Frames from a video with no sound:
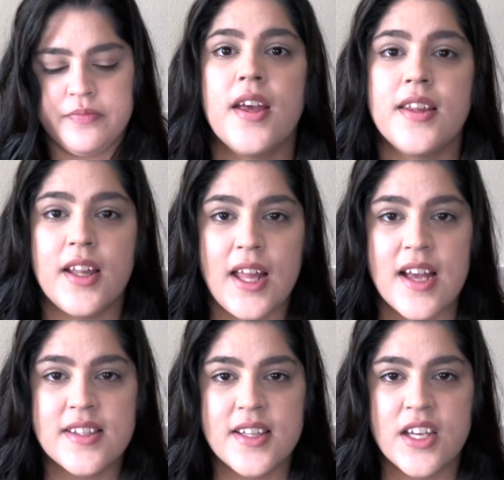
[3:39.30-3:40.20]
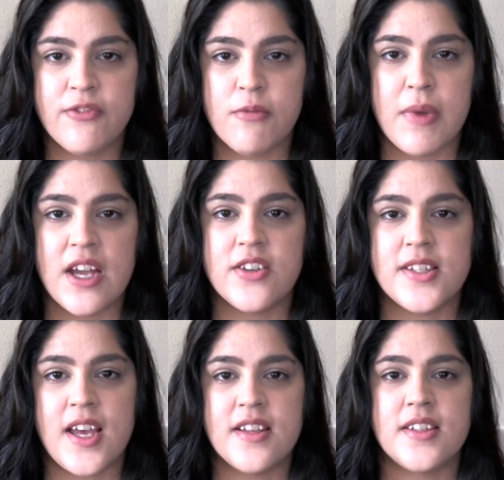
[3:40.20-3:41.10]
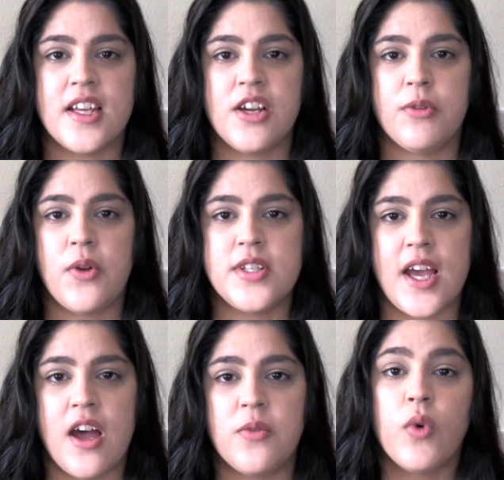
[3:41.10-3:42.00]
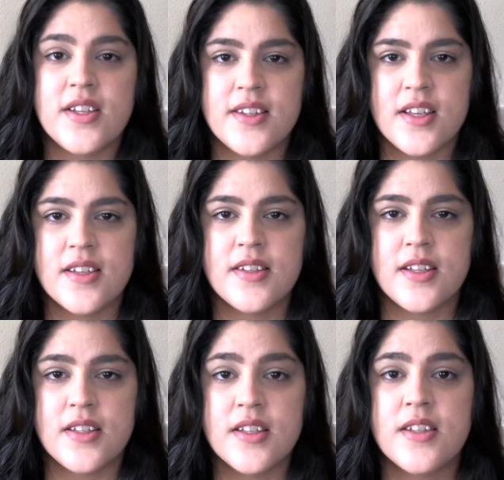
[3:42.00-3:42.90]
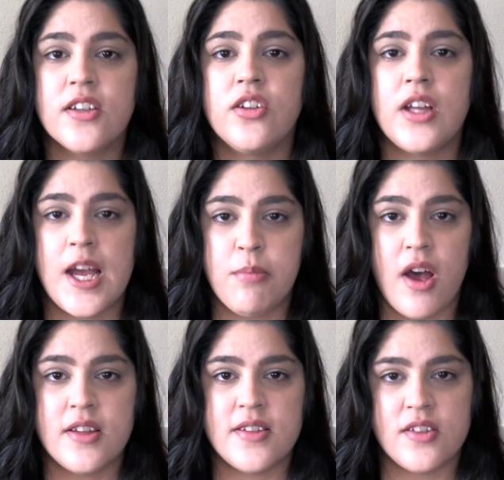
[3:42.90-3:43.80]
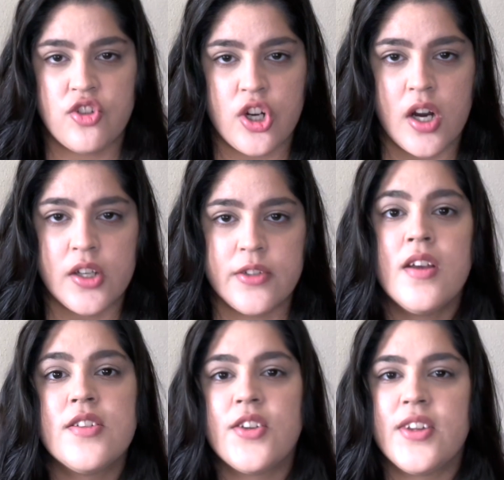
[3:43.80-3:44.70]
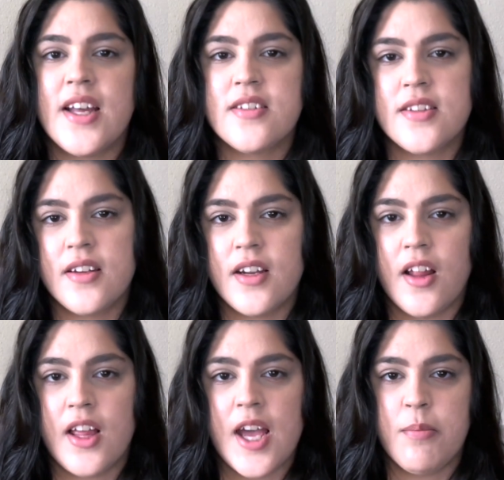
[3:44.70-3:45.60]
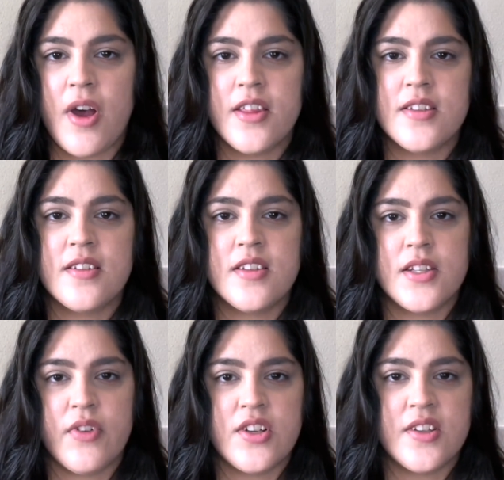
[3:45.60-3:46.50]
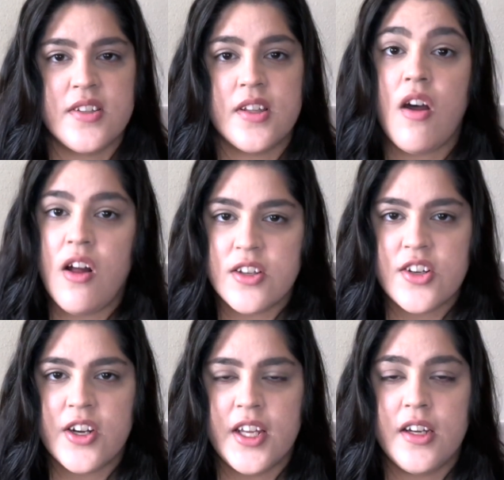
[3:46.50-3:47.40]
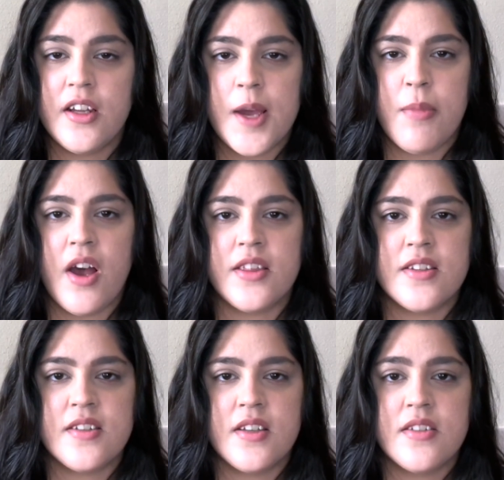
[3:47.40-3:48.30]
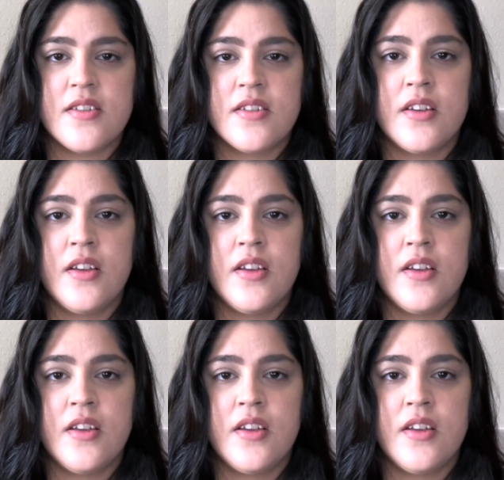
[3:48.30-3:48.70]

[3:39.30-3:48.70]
And the last thing from biostats that I wrote down was the statistical hypothesis chart. So that's the null hypothesis versus the alternate hypothesis.